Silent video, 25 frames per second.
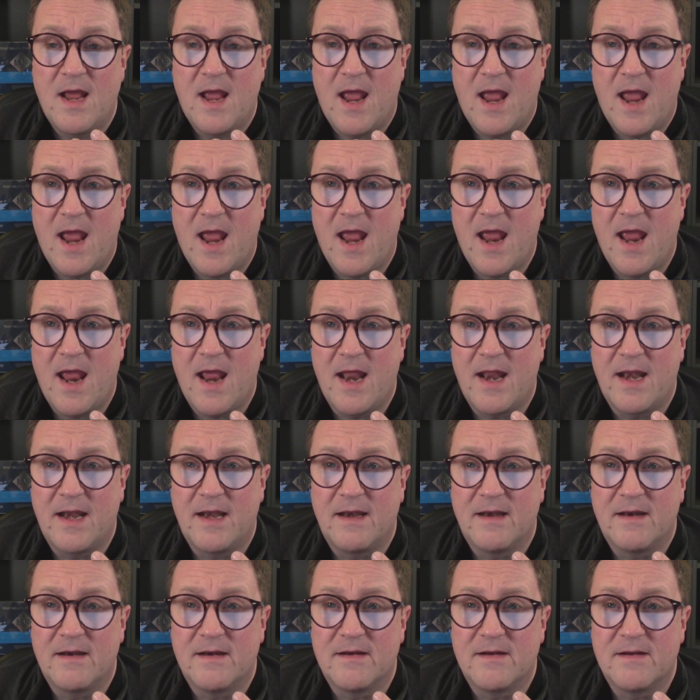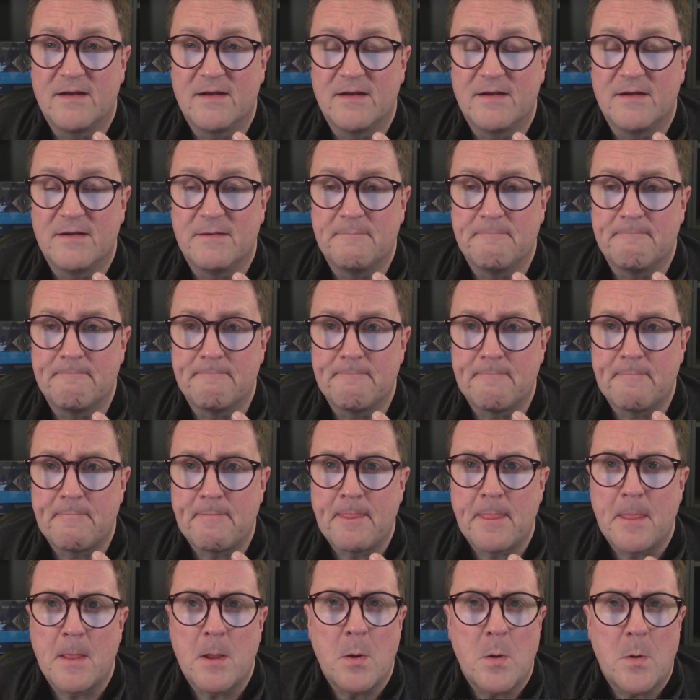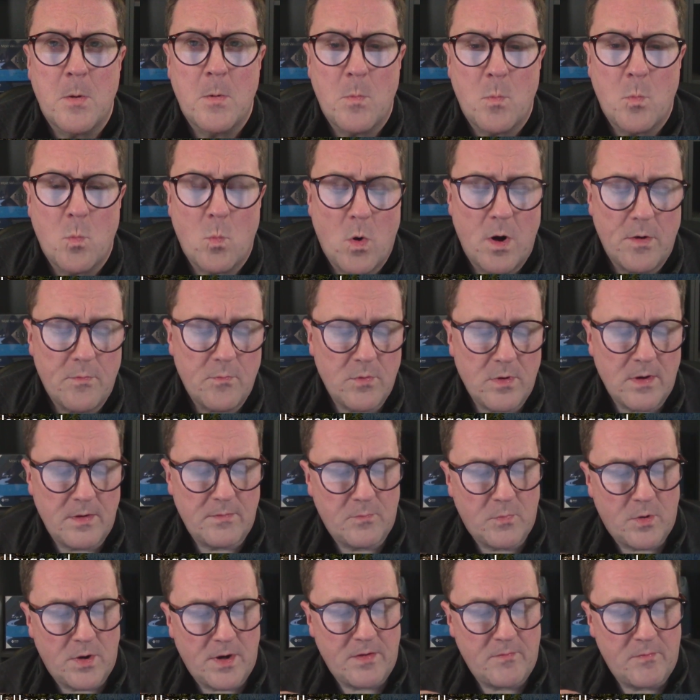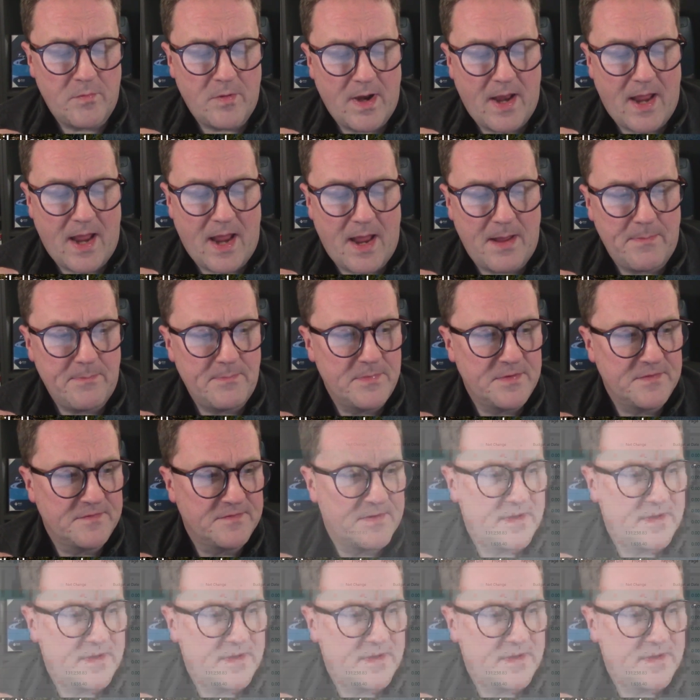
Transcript: And what will happen is